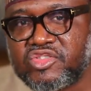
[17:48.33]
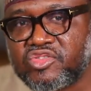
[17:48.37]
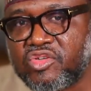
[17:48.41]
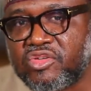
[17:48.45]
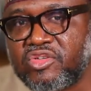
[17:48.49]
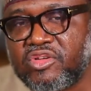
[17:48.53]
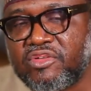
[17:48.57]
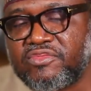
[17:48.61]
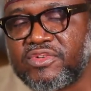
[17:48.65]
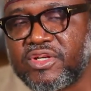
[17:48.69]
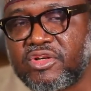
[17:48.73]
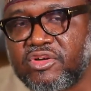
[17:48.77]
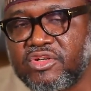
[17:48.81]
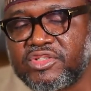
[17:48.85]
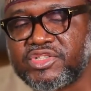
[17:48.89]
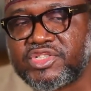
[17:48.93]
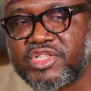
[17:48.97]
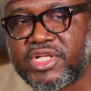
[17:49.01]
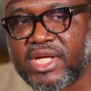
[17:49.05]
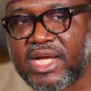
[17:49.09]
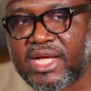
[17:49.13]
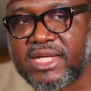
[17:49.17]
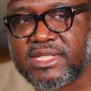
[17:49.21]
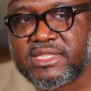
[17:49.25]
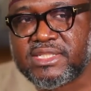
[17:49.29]
zone of the
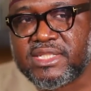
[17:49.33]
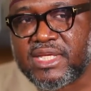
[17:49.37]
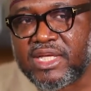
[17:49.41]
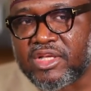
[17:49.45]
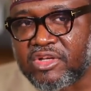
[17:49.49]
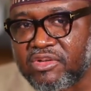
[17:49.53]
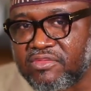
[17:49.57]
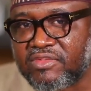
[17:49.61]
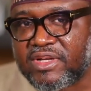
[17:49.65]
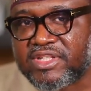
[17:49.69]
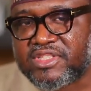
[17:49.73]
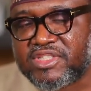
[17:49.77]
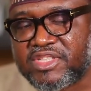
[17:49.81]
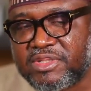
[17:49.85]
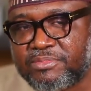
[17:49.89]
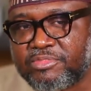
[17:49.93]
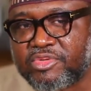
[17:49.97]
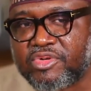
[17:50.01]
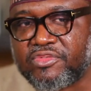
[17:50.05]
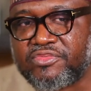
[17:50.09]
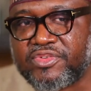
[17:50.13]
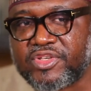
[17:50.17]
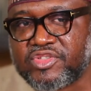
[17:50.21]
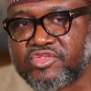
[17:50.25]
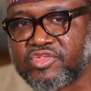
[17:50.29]
country has a university
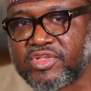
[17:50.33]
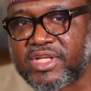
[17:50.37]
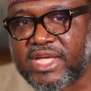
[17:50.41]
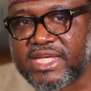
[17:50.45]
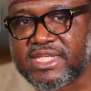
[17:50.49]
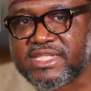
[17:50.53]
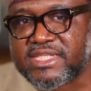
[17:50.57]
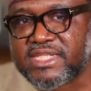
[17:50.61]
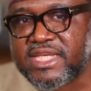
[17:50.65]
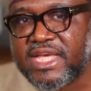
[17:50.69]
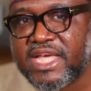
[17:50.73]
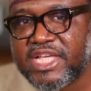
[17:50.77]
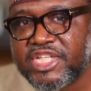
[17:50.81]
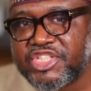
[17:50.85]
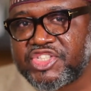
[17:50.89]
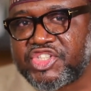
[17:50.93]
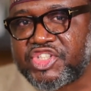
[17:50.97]
professor that is